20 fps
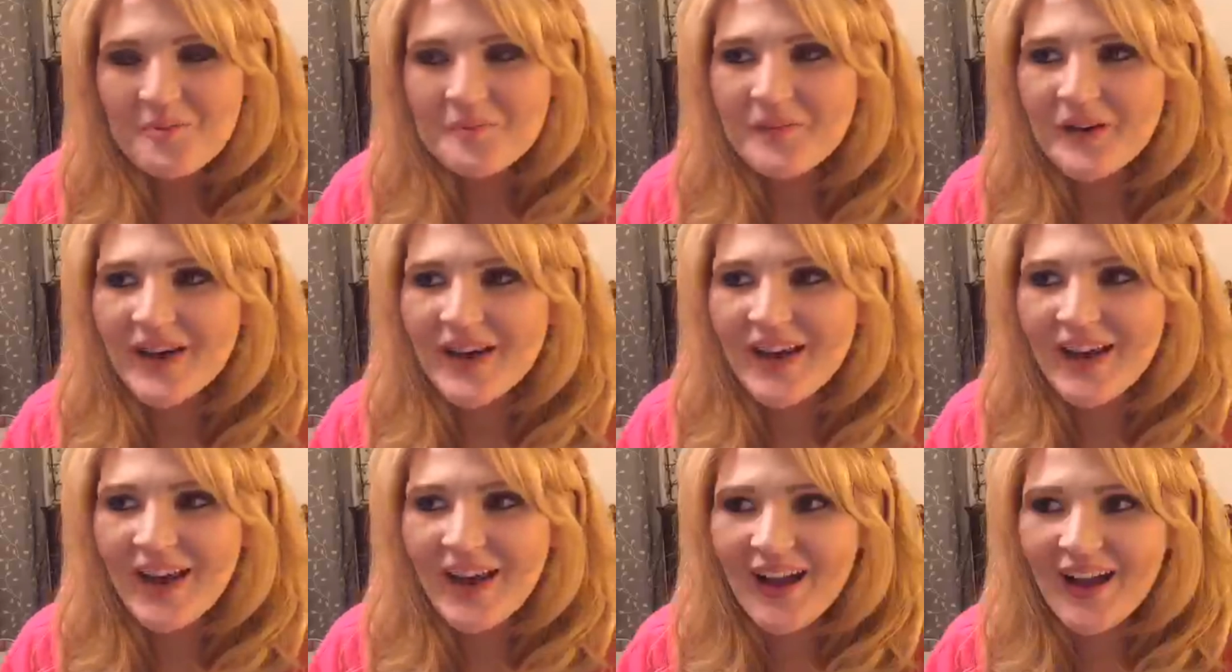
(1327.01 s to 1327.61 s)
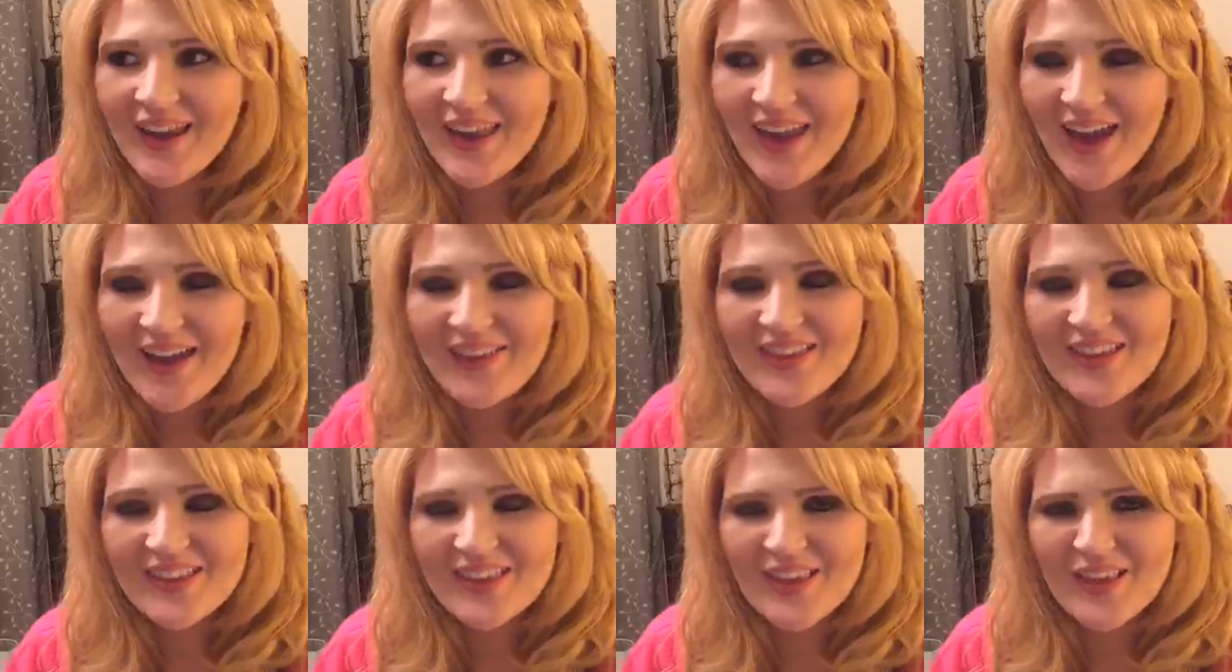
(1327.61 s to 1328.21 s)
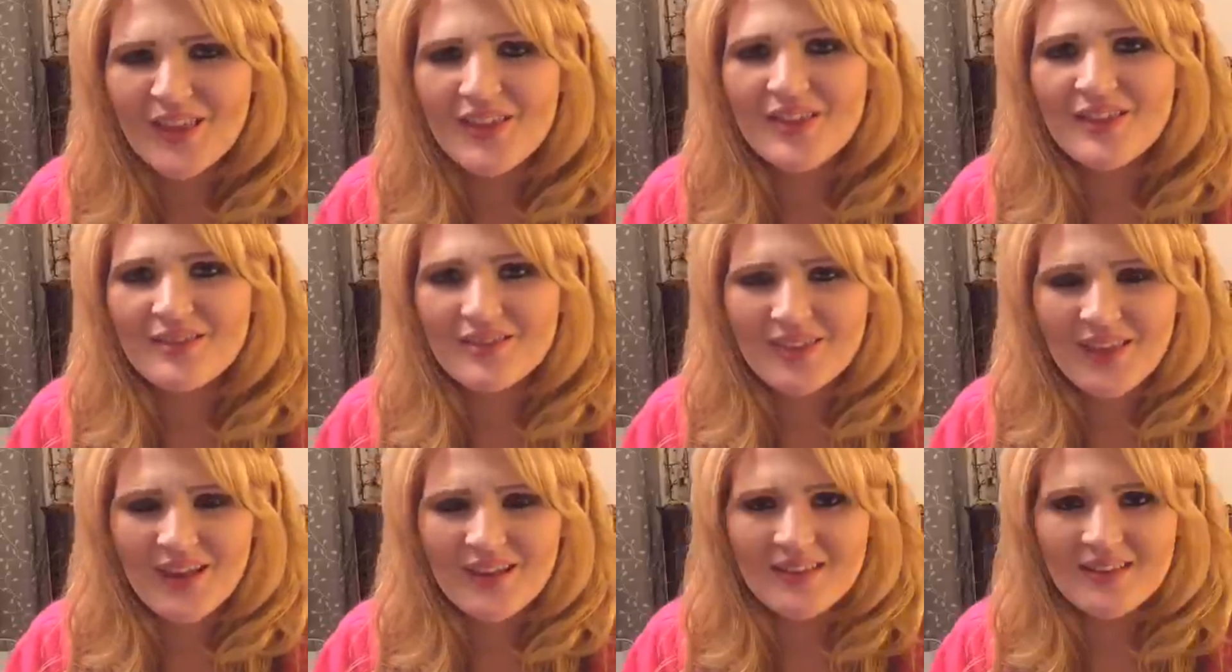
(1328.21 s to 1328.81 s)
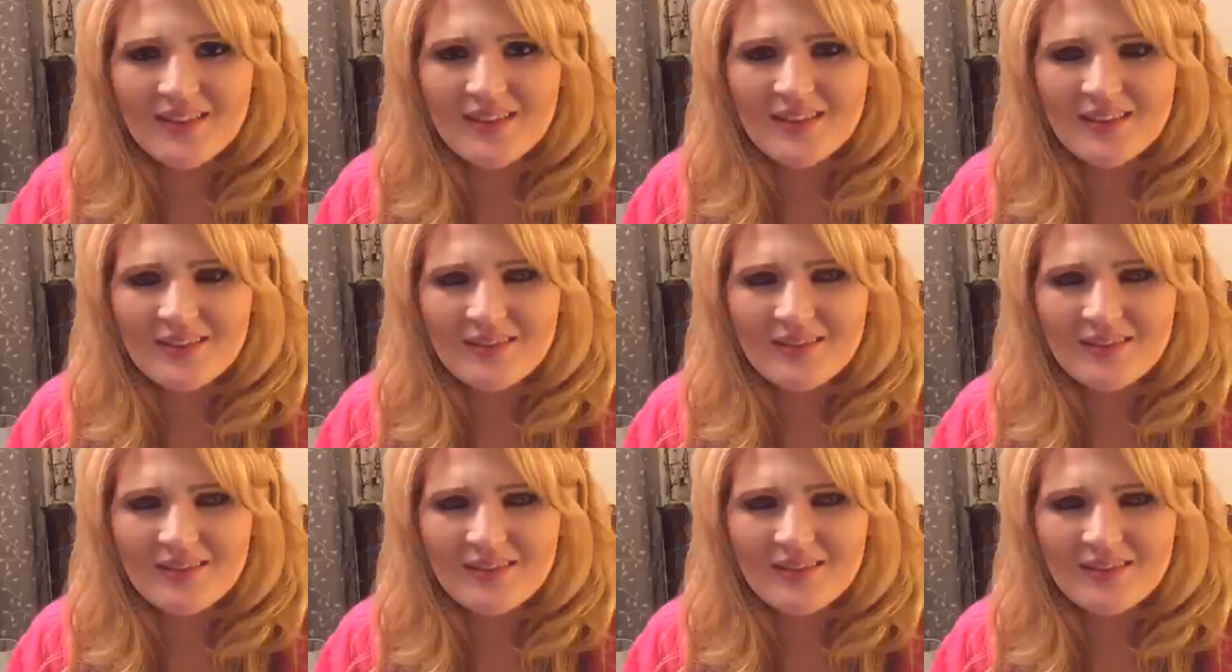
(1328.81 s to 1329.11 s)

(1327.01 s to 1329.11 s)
But yeah, I think that that